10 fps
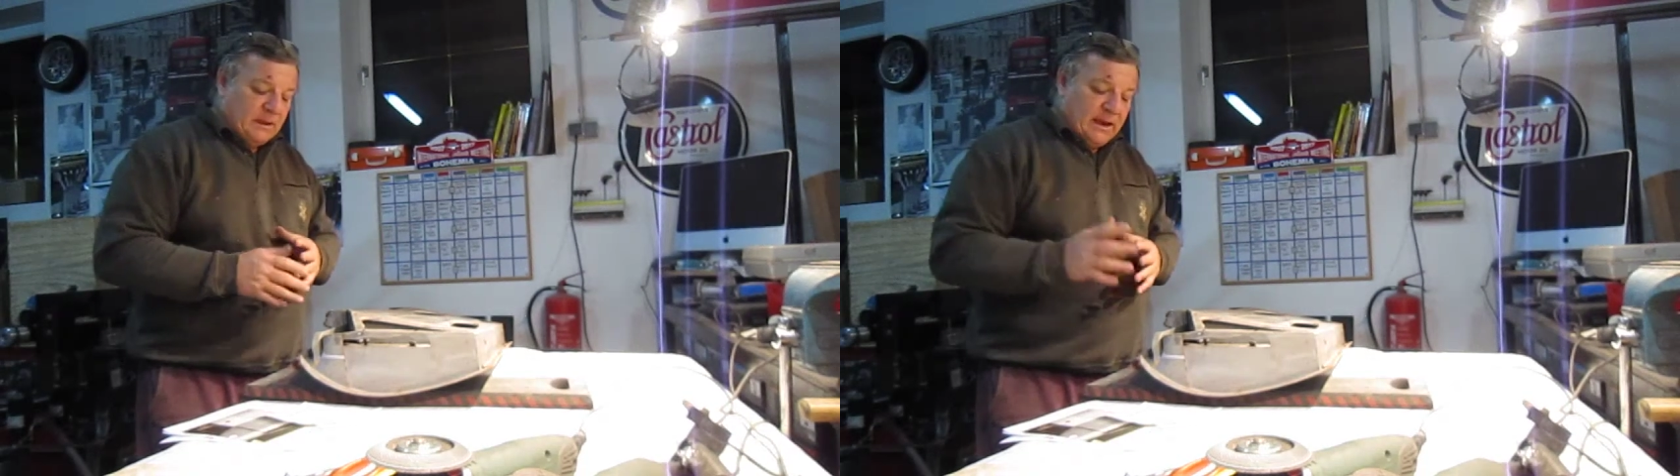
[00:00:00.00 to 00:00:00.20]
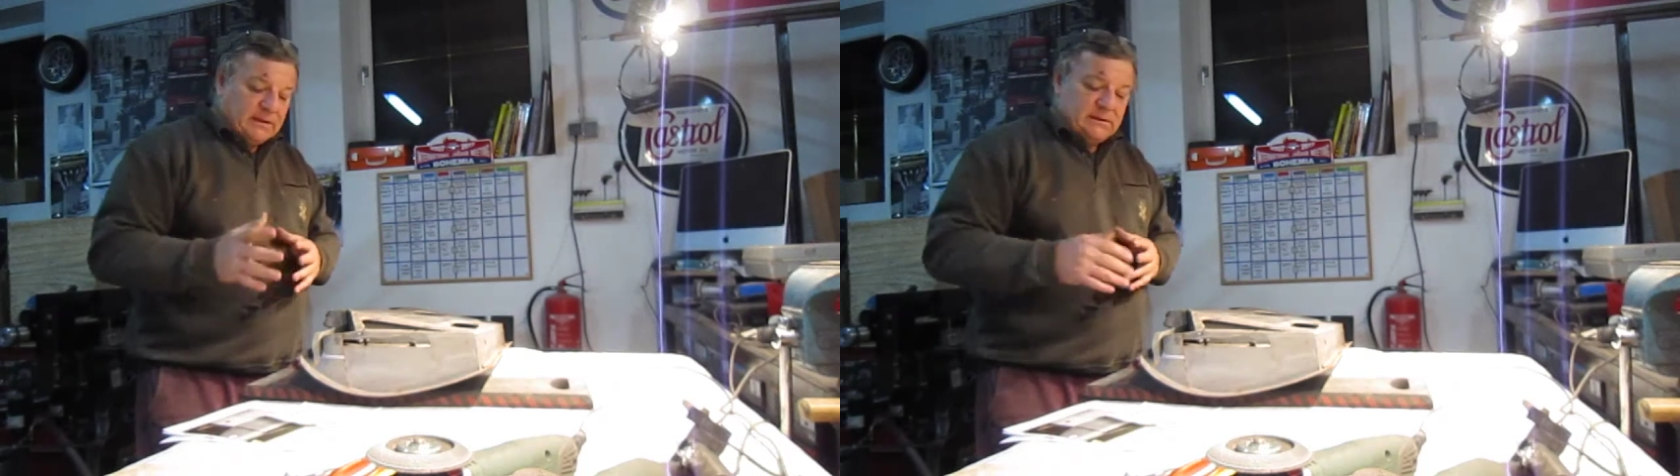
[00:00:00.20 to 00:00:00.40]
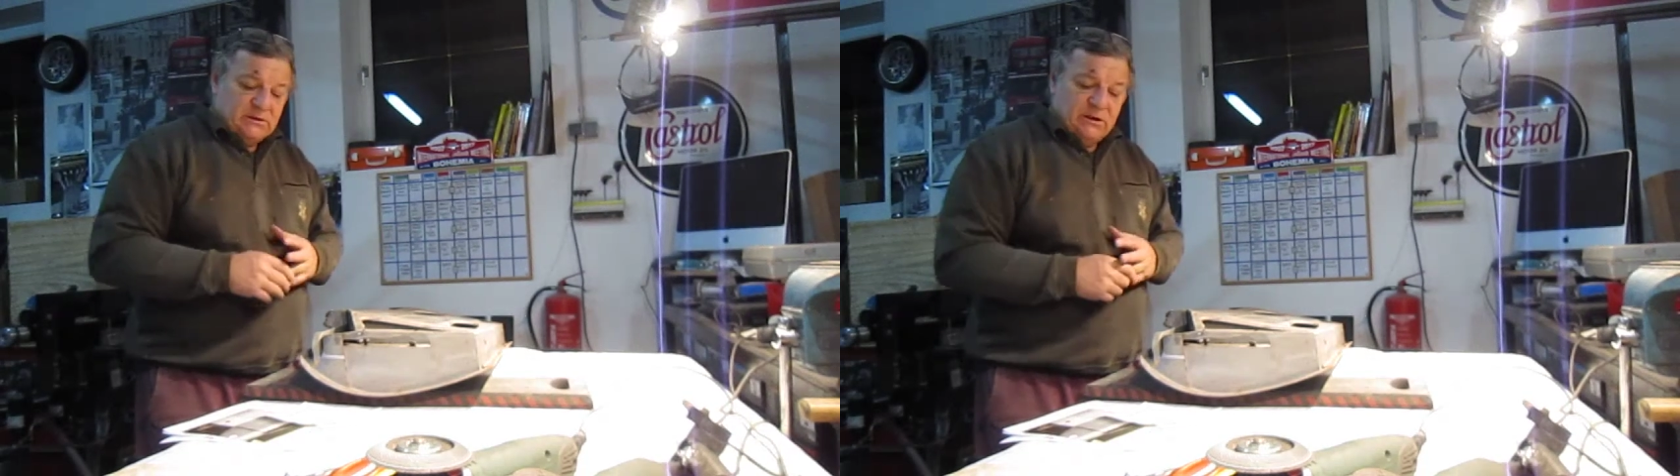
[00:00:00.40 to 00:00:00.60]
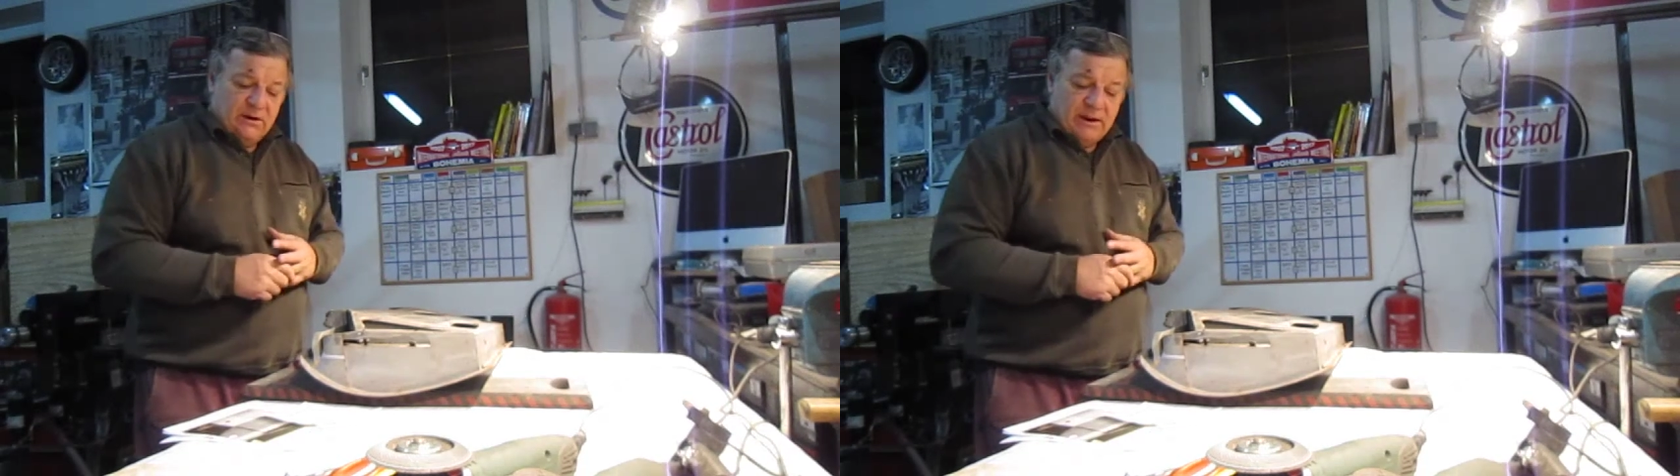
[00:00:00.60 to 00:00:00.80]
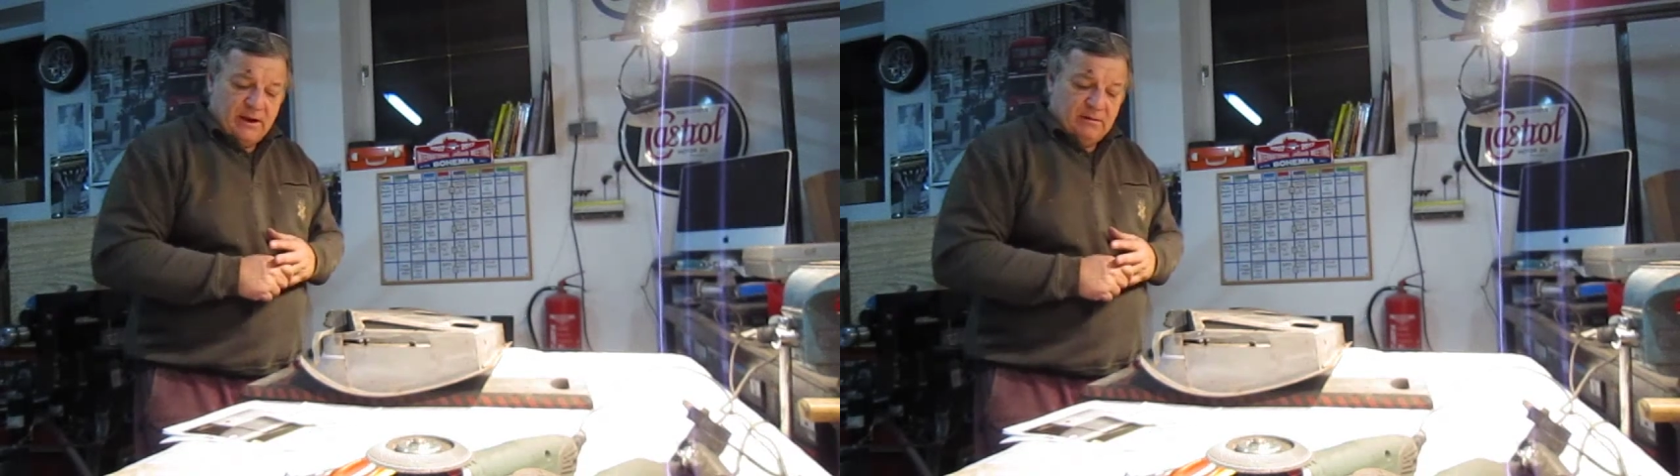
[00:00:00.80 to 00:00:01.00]
As it
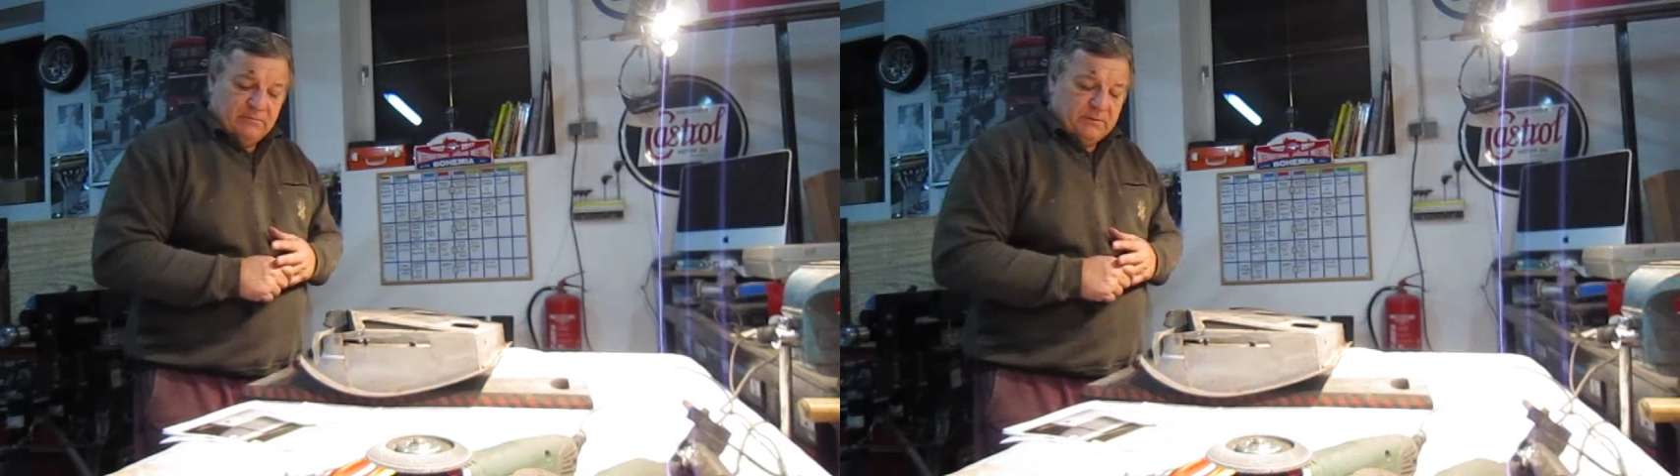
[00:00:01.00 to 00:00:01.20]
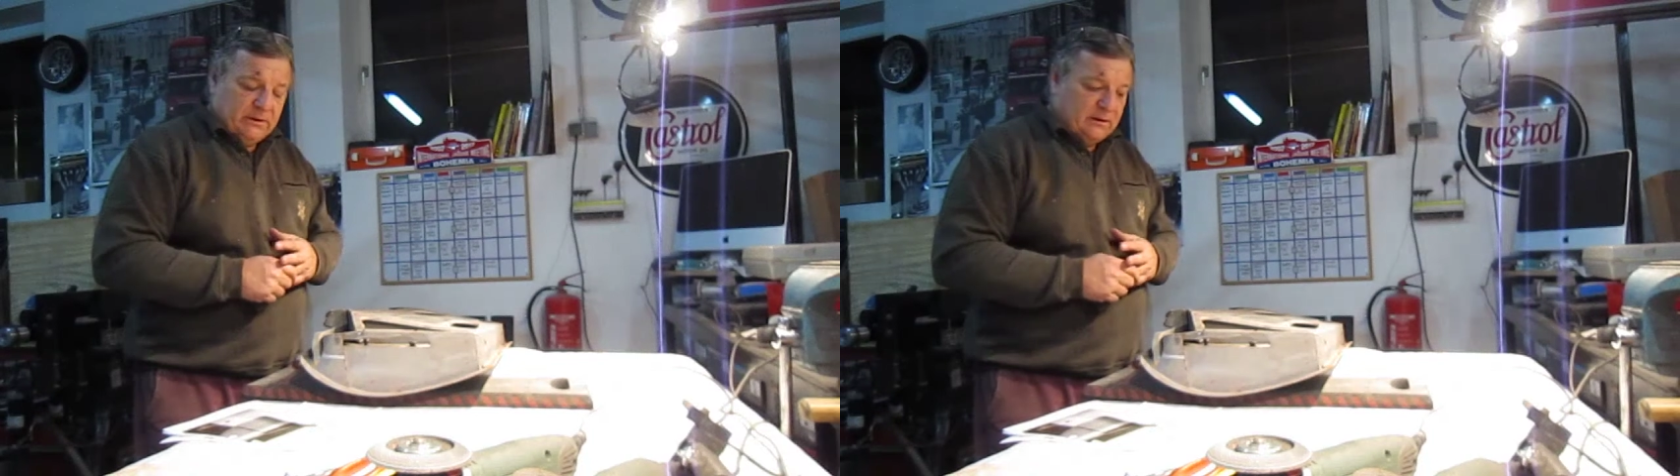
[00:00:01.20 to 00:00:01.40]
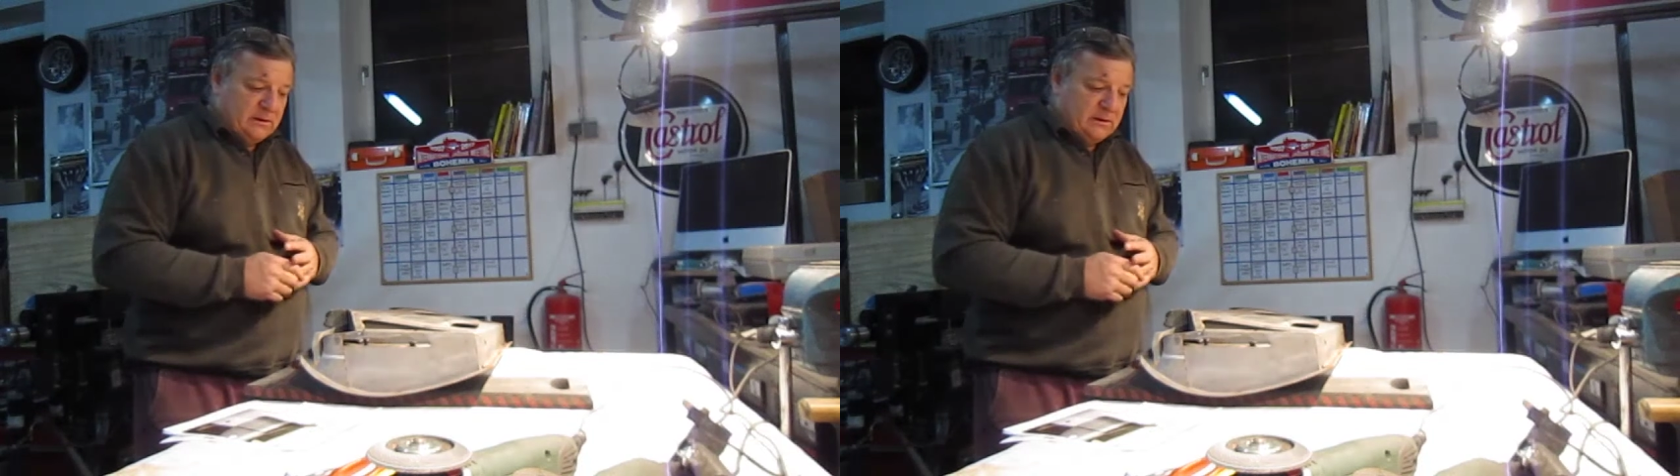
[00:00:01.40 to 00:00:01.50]
turned out, Peter